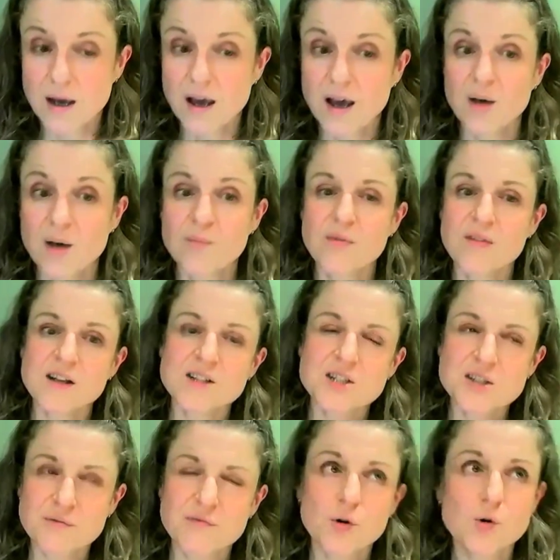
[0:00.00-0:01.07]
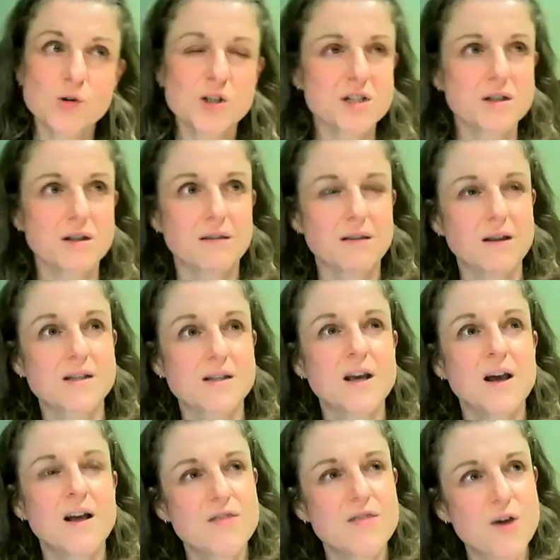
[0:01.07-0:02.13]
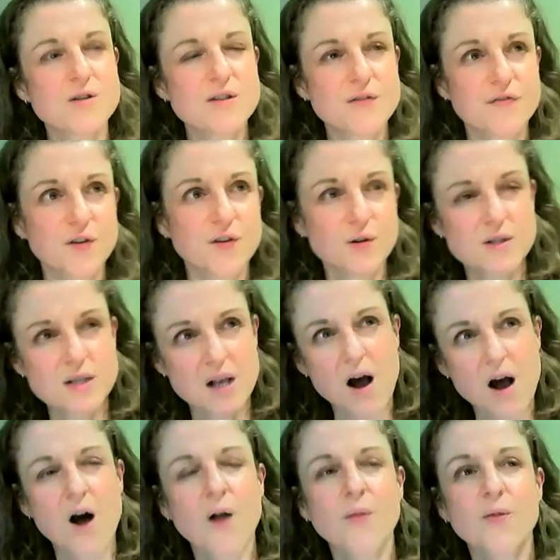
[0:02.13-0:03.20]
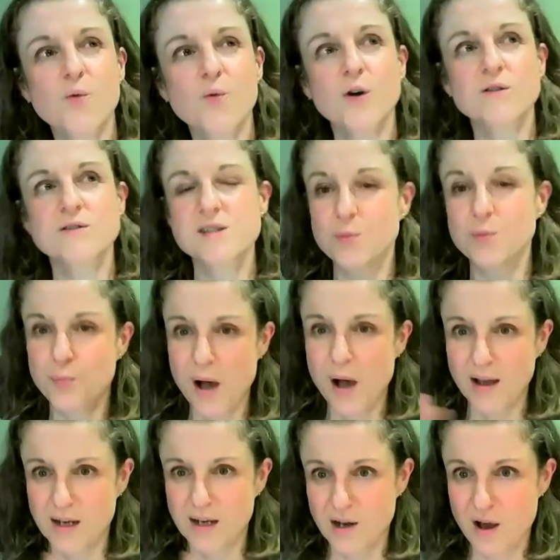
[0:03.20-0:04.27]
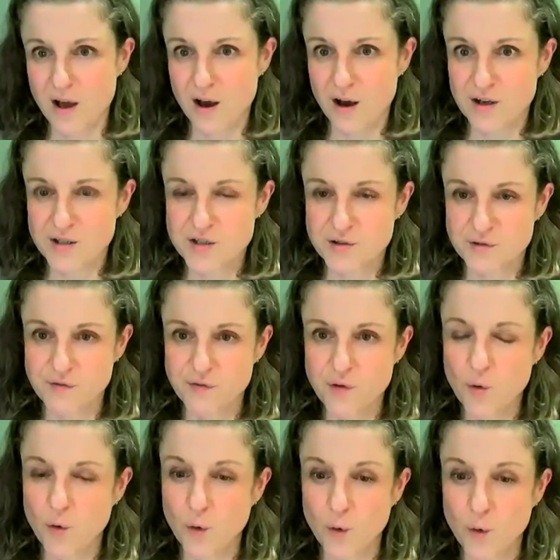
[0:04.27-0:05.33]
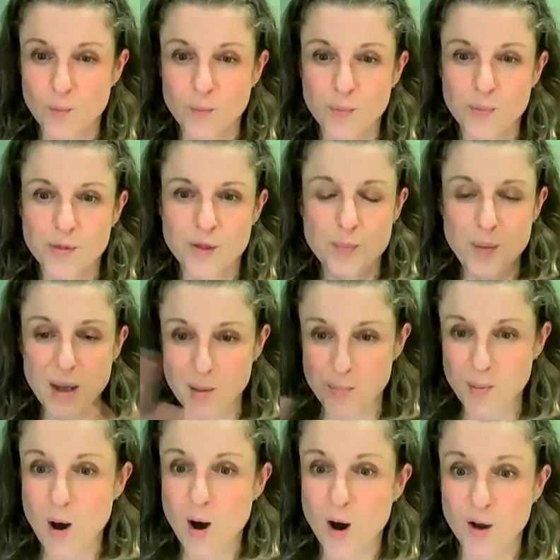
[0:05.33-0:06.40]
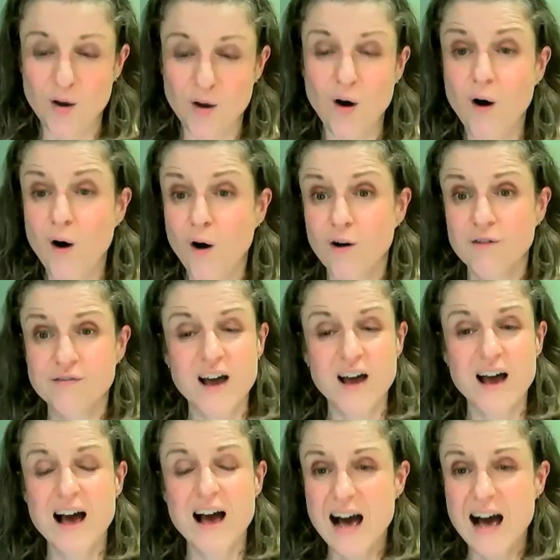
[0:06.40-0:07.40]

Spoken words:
It's unfortunate that those foods aren't the ones that by and large form the bigger part of